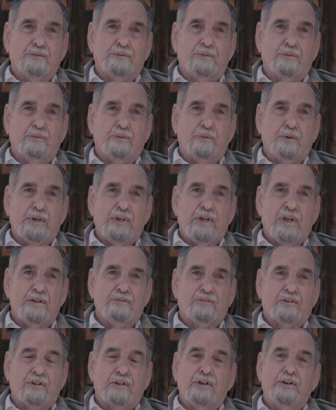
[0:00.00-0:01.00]
we
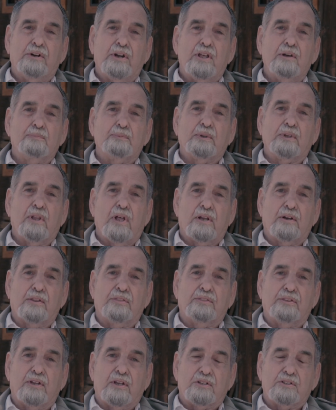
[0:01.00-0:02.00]
have cleared up a lot
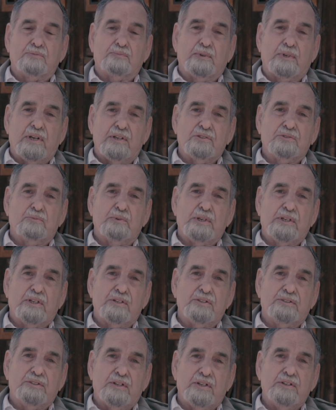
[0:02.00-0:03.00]
of things, but as we
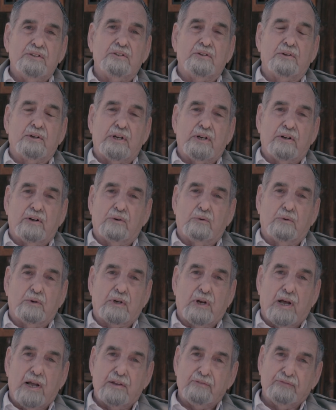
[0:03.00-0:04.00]
continue here,
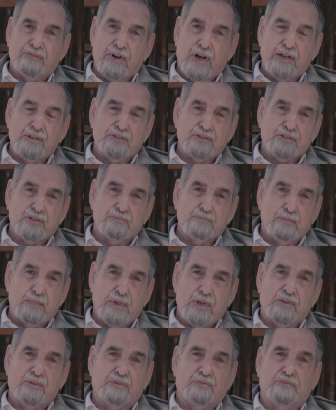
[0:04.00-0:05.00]
when I find some
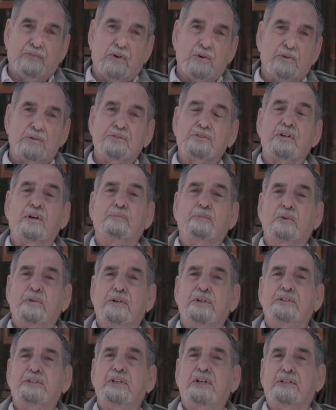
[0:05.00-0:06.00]
myths, folks, I'm
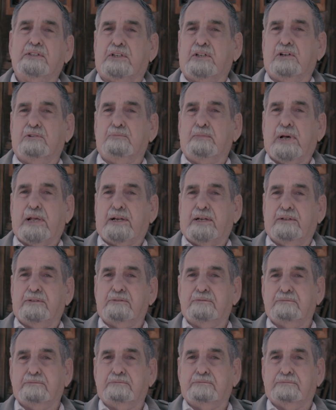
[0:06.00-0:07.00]
going to tell you about it.
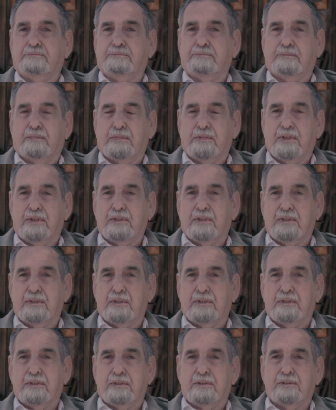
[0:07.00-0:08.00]

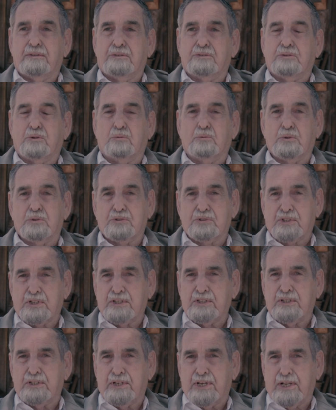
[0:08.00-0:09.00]
So we'll
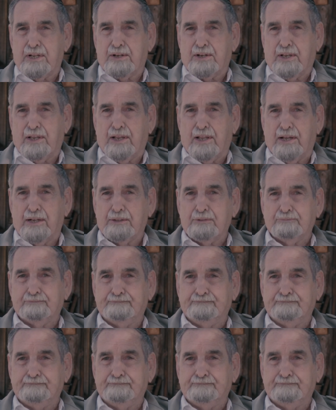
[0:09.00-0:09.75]
see you down the line.